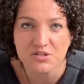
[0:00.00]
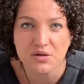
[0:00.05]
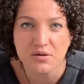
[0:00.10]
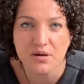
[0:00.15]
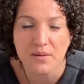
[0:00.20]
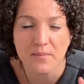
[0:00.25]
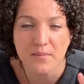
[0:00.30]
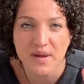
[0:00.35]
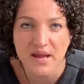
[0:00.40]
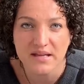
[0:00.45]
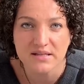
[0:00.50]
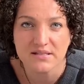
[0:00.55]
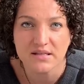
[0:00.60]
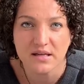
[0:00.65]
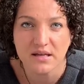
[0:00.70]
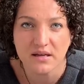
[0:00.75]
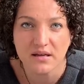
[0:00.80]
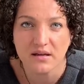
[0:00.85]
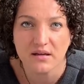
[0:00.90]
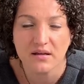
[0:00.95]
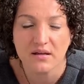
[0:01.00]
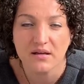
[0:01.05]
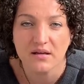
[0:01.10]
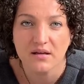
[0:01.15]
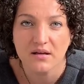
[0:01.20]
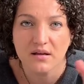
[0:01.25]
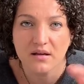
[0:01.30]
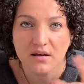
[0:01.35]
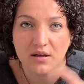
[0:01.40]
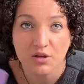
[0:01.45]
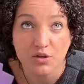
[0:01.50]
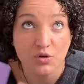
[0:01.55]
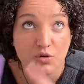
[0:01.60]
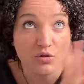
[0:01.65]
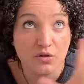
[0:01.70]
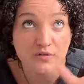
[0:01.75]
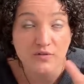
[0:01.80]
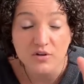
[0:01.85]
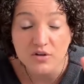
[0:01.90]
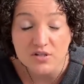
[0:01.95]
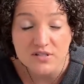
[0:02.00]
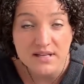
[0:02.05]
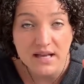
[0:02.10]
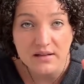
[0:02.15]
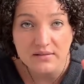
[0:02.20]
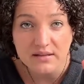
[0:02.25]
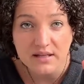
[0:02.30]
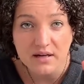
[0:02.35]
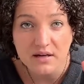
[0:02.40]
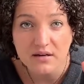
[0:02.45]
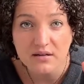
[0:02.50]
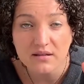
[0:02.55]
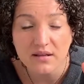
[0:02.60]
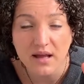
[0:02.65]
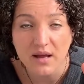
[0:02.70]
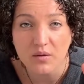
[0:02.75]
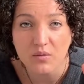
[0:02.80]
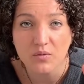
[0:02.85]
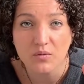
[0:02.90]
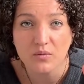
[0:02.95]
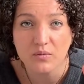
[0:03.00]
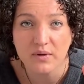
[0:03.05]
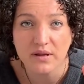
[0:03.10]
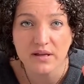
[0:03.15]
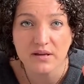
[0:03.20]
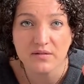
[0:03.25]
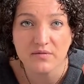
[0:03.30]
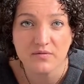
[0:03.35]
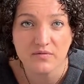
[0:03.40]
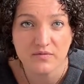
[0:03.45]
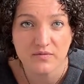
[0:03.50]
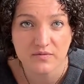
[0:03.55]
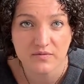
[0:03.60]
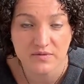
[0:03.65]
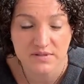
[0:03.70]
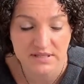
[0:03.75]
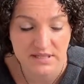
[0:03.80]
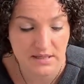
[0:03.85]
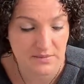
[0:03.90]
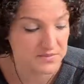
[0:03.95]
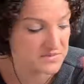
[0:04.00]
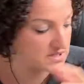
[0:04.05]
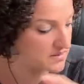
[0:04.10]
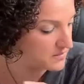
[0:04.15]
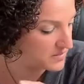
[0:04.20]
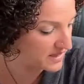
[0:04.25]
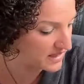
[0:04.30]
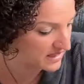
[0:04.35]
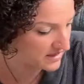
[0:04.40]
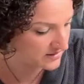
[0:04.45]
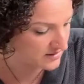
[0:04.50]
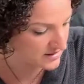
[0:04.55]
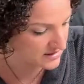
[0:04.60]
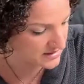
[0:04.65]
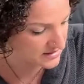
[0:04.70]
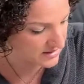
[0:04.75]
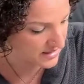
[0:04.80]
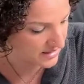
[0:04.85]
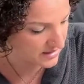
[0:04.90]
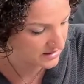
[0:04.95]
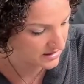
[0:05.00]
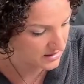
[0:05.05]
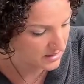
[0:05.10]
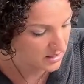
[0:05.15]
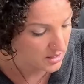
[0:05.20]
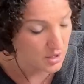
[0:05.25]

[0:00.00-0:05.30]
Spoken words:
an amazing universe out there that we seem to be in this, like,